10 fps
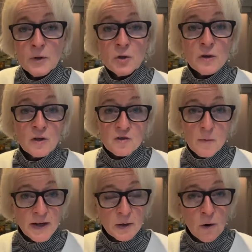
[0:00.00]
You can also
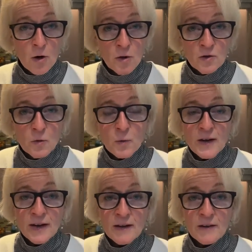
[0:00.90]
make your own.
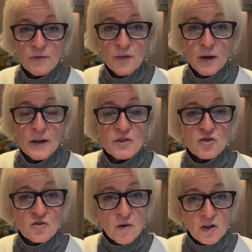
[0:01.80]
We have
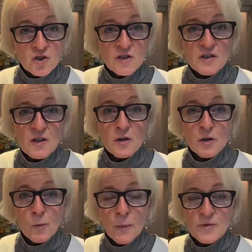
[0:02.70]
instructions on
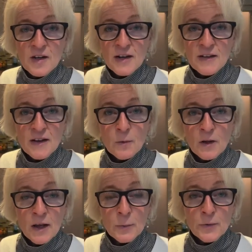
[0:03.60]
our website that
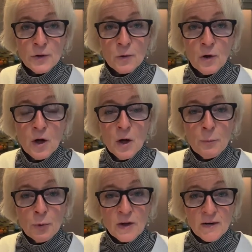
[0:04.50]
will help you
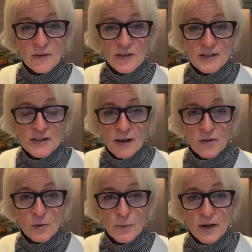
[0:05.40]
put everything
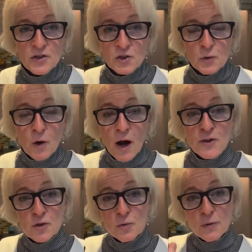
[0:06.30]
together. But I do
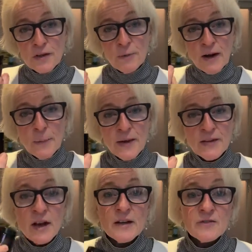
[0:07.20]
really
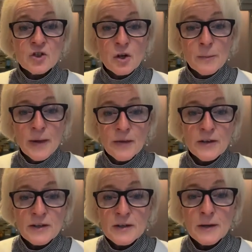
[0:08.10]
recommend the kind of jar
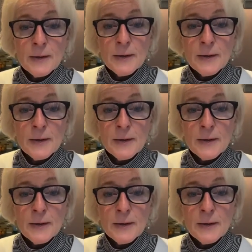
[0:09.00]
method.